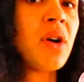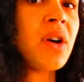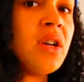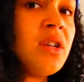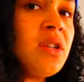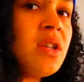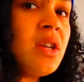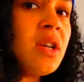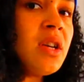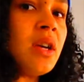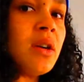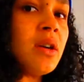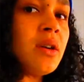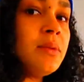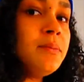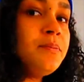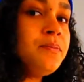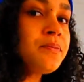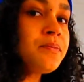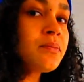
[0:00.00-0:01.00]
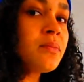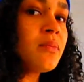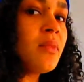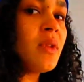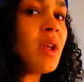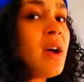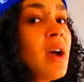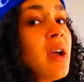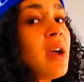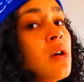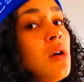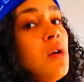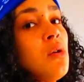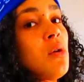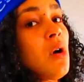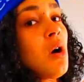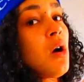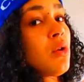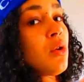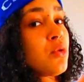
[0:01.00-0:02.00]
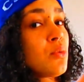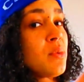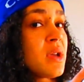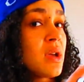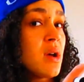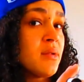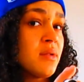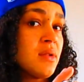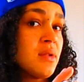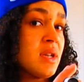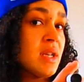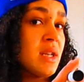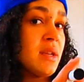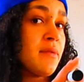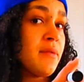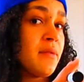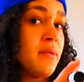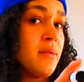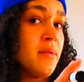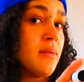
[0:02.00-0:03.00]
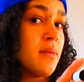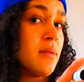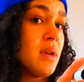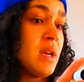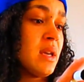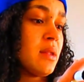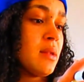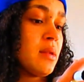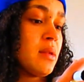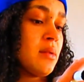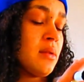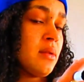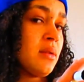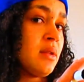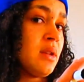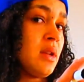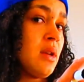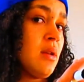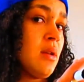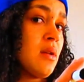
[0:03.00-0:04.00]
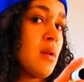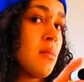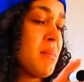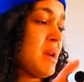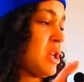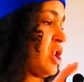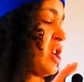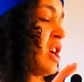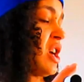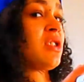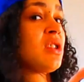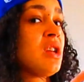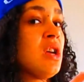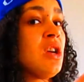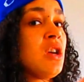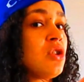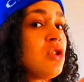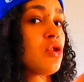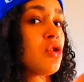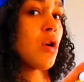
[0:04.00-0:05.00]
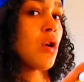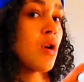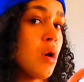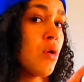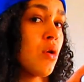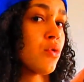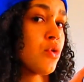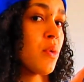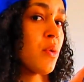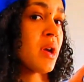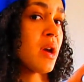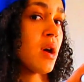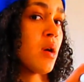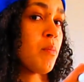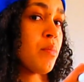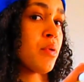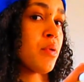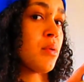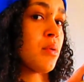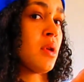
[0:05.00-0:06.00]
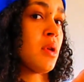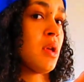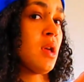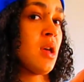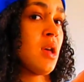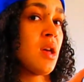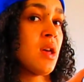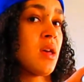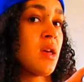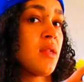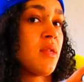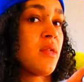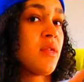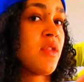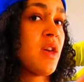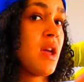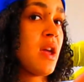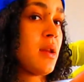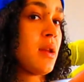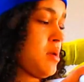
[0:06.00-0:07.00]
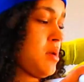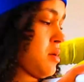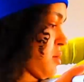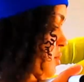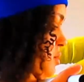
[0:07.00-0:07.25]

is here, I go all the way underneath it. See, my chest is all the way up, and then